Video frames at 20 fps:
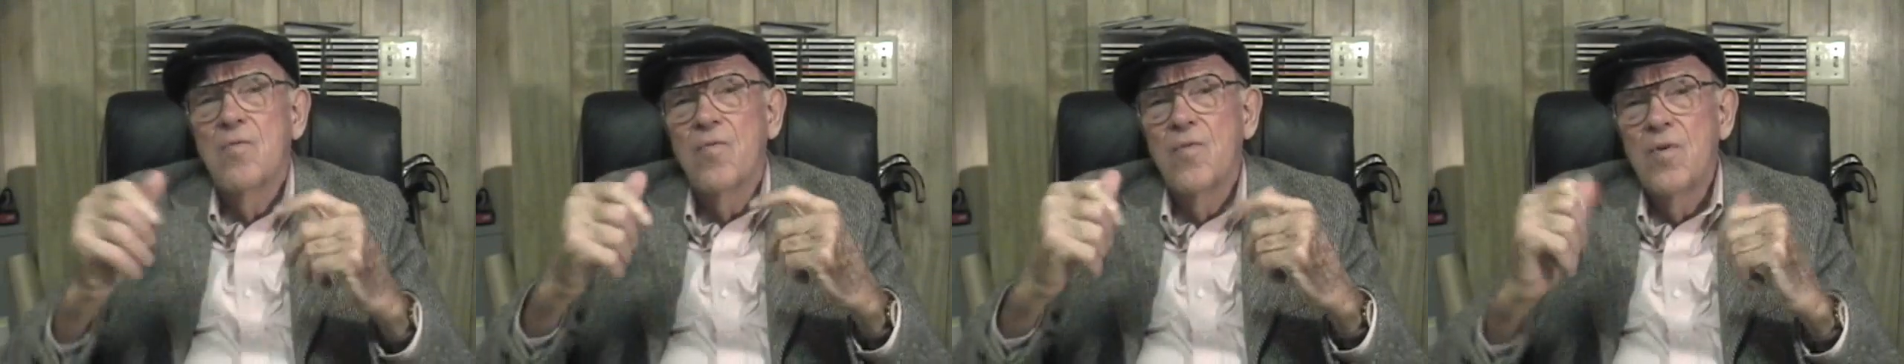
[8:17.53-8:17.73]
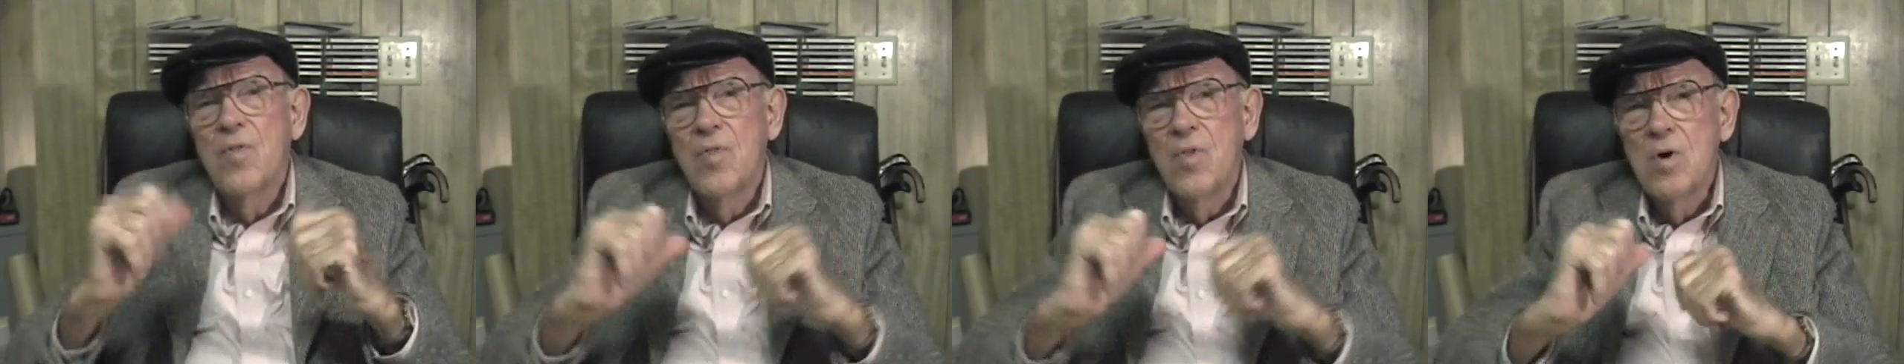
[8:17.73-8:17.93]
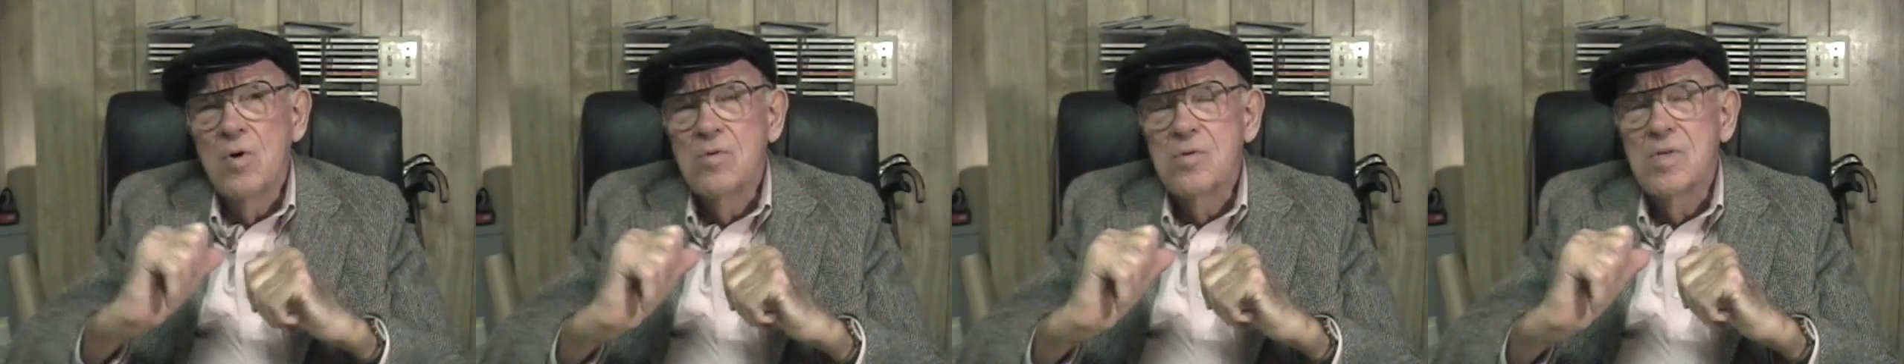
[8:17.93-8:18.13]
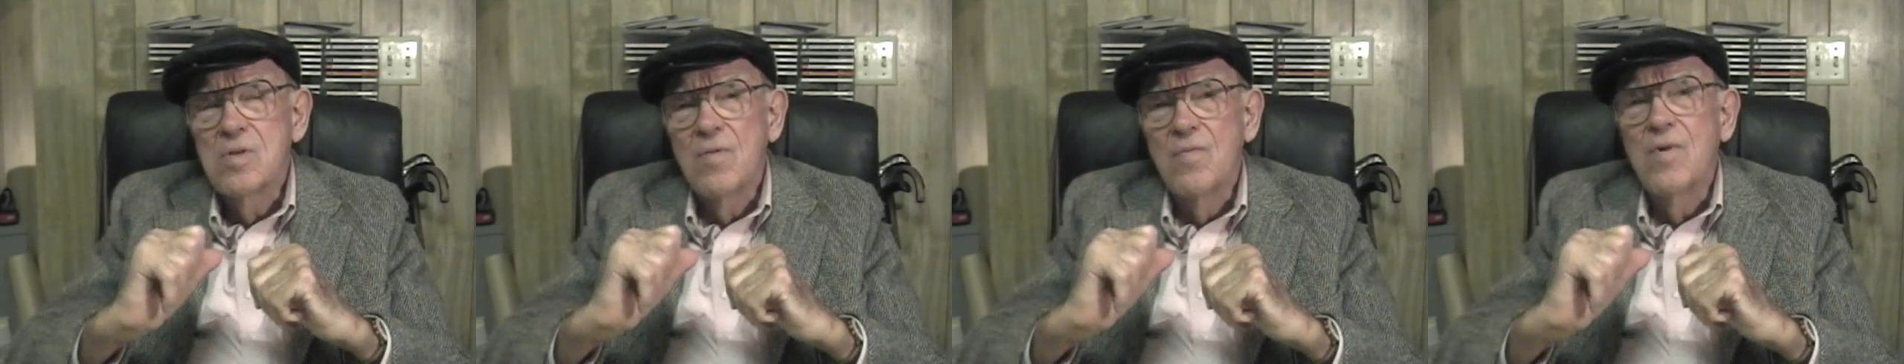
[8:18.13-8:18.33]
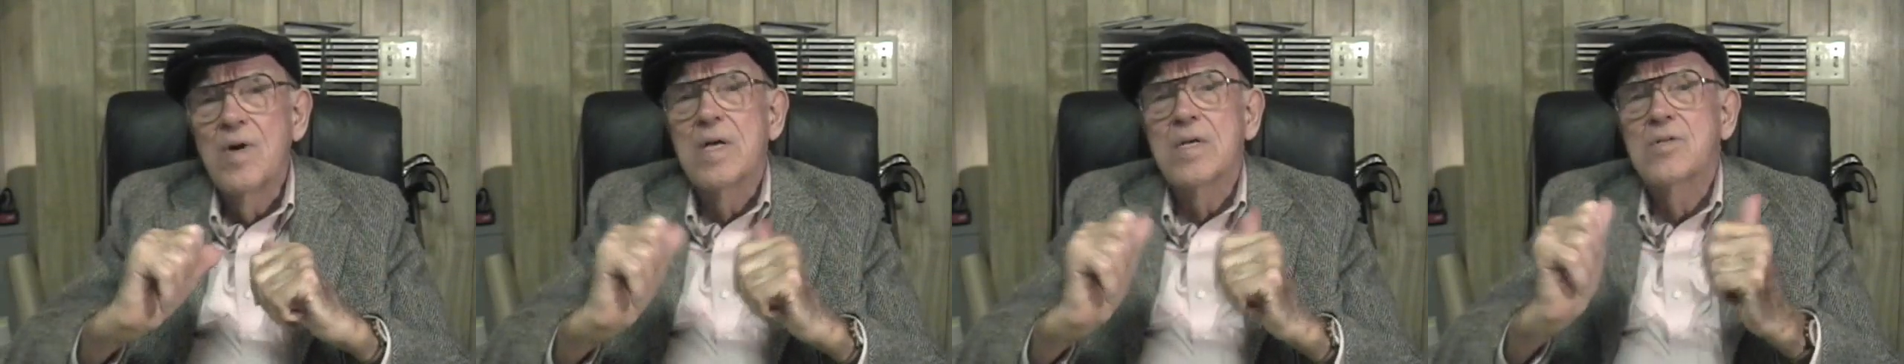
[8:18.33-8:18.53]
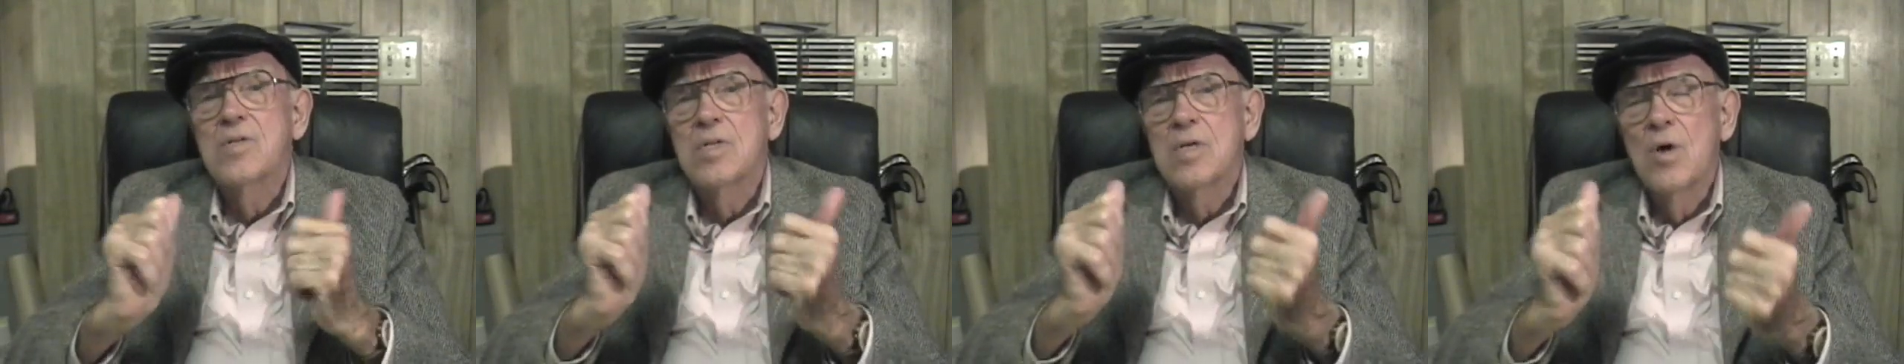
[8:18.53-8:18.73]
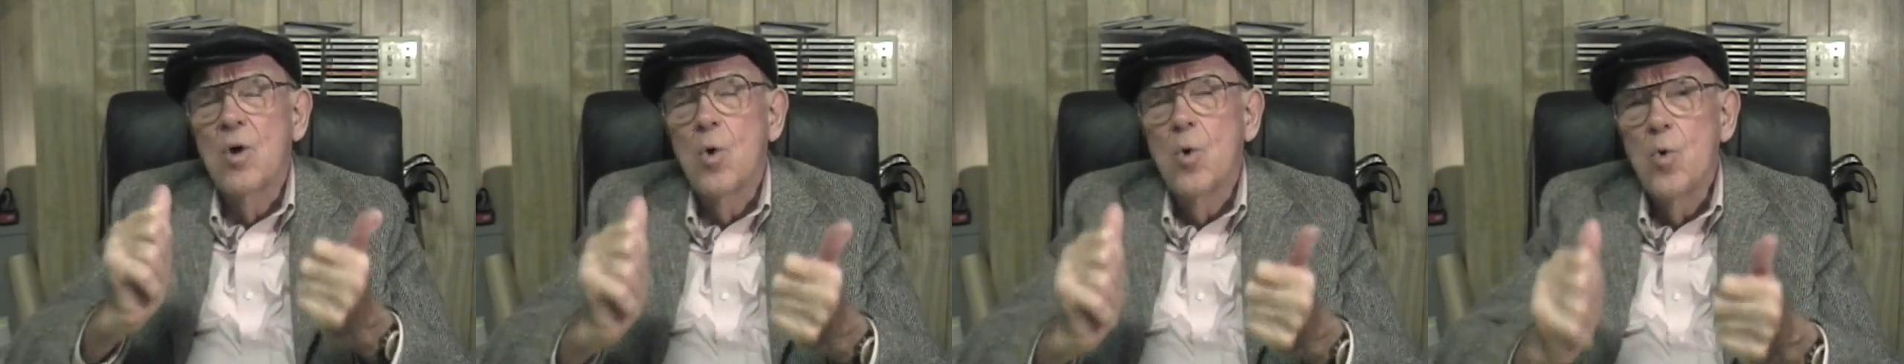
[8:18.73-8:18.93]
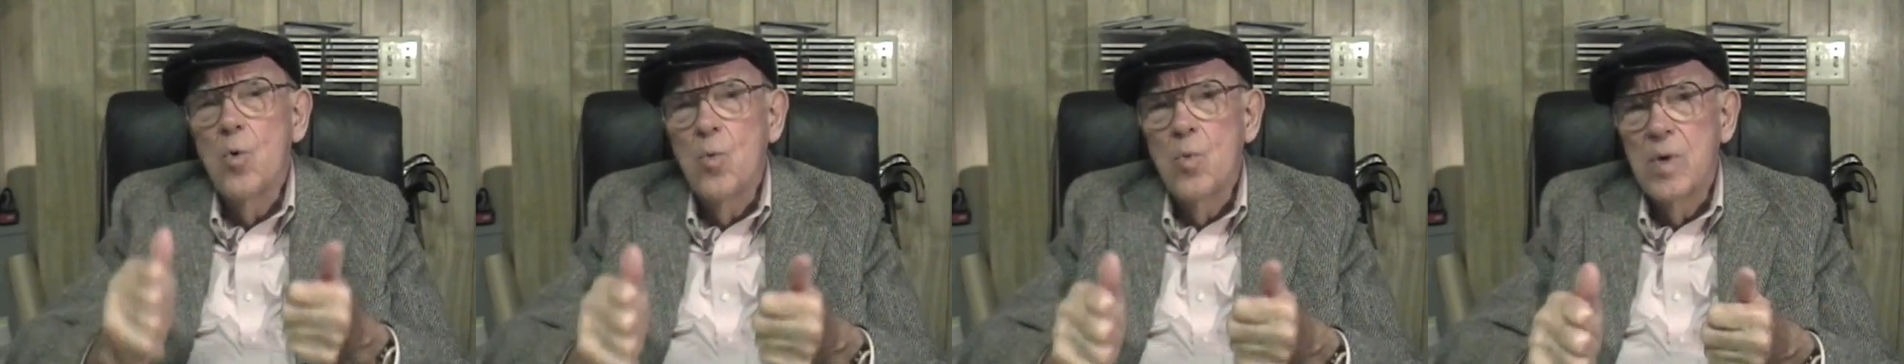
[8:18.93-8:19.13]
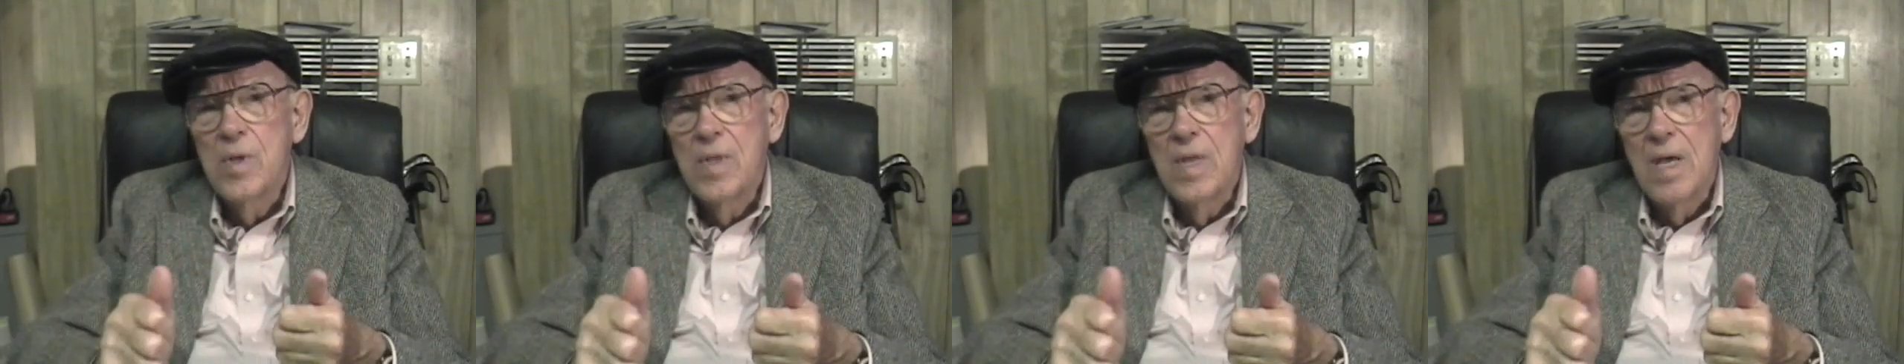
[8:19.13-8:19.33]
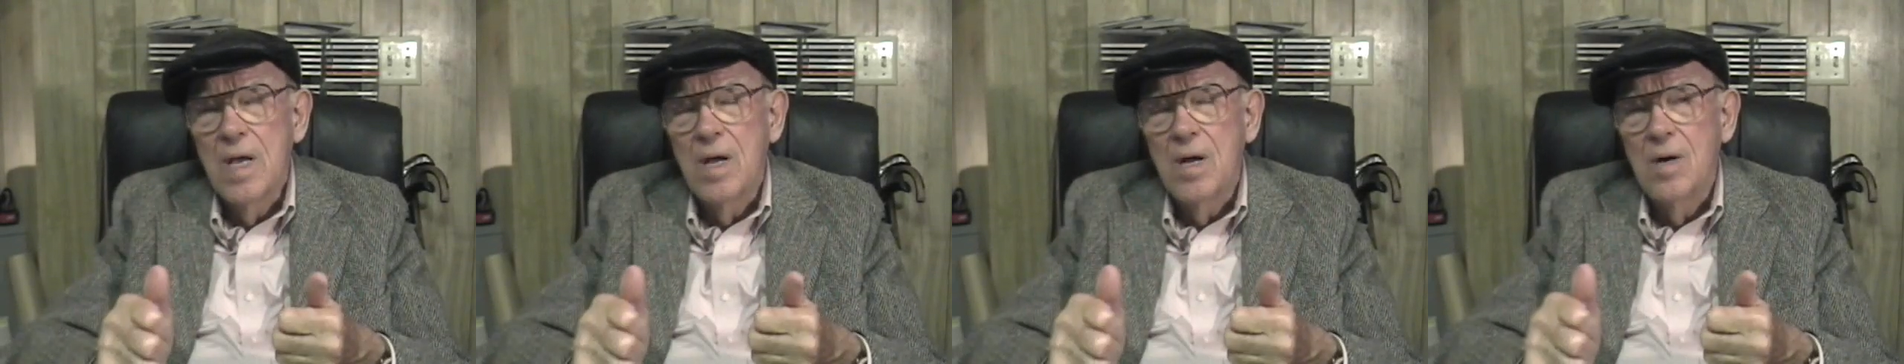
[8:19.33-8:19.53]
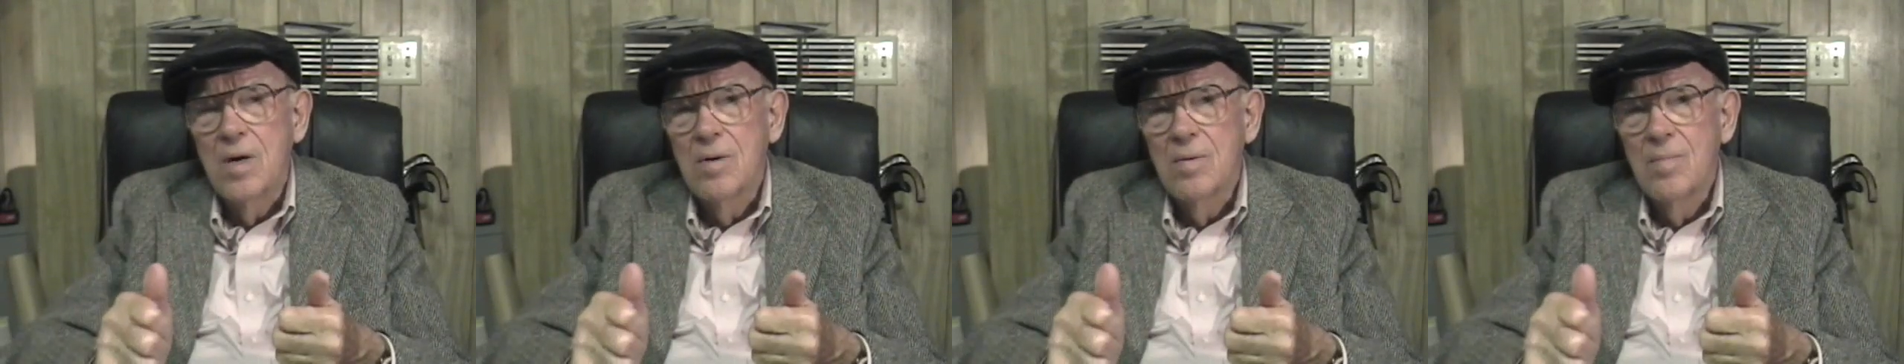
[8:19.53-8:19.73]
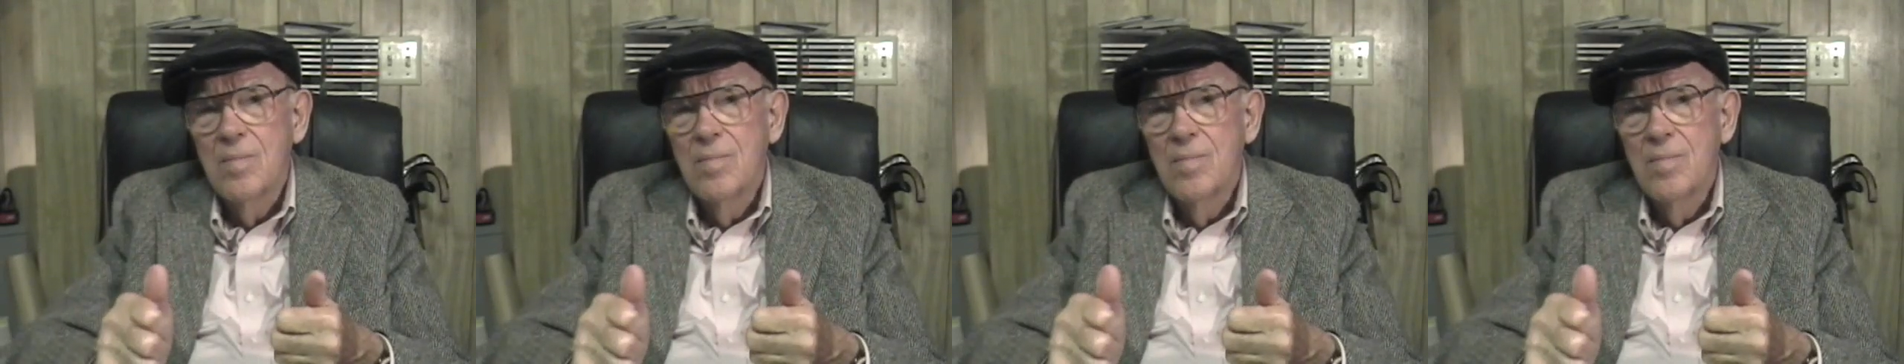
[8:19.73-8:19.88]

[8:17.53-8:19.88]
for those of us who were there.